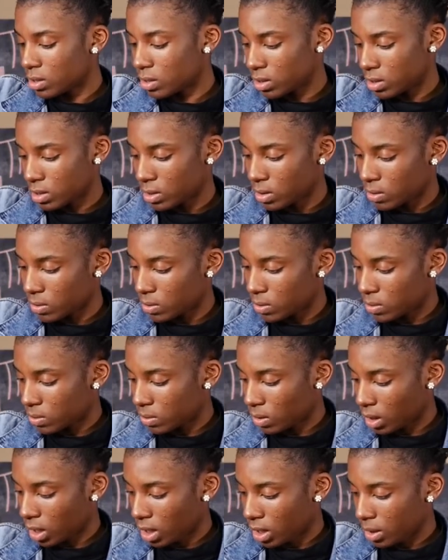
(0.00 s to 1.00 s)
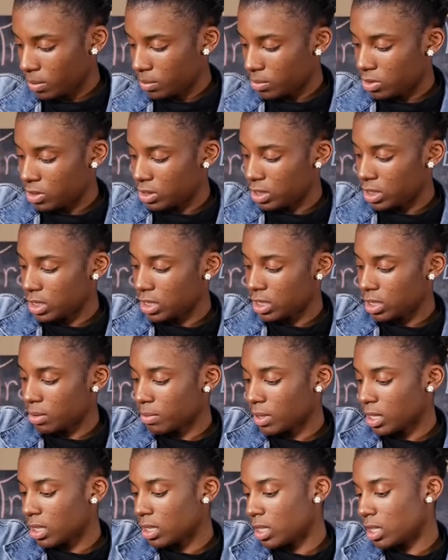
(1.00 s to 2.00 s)
So I'm sticking
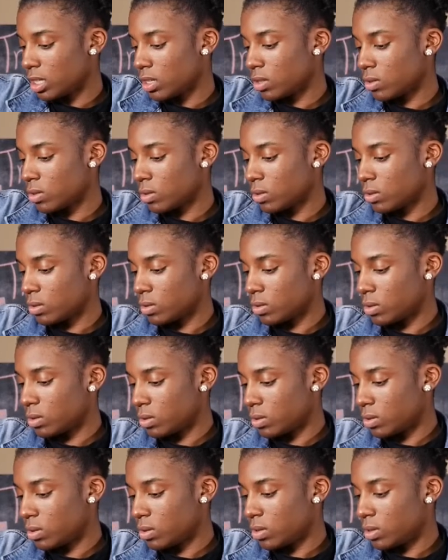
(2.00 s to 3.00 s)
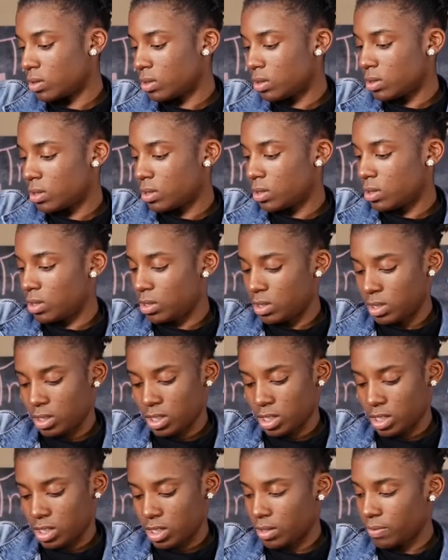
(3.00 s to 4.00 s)
my ladle in
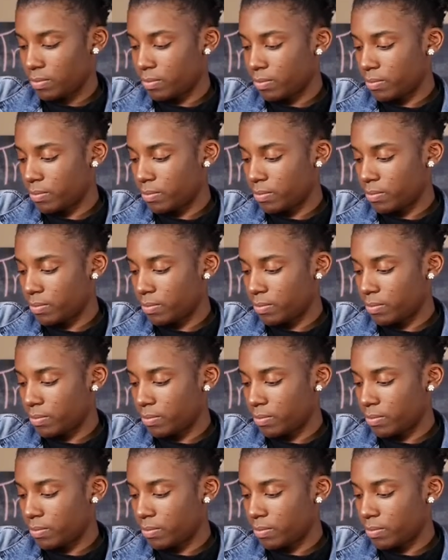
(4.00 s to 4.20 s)
here.